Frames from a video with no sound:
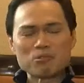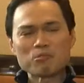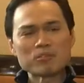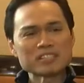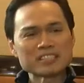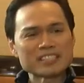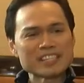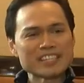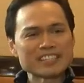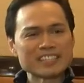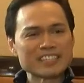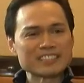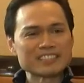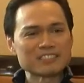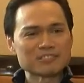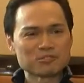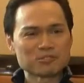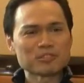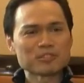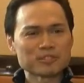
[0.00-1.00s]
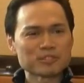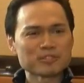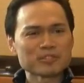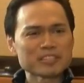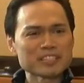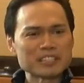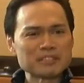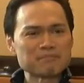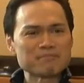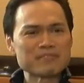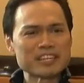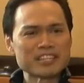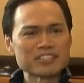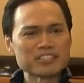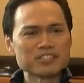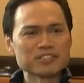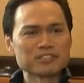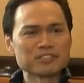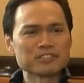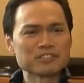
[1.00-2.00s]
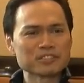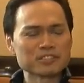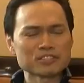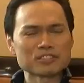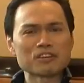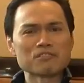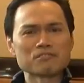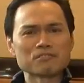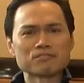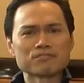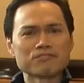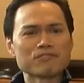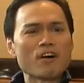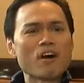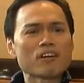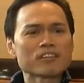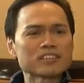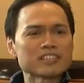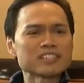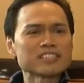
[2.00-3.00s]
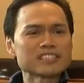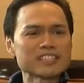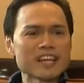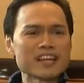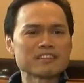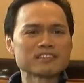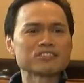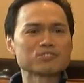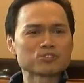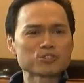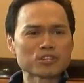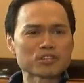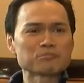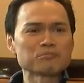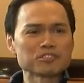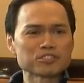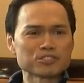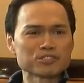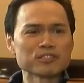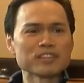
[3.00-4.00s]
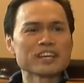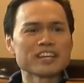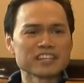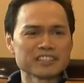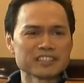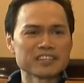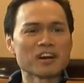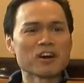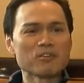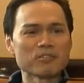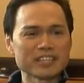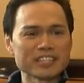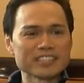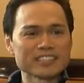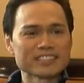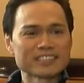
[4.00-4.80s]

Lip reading: was it that really made you so focused and determined to get it going?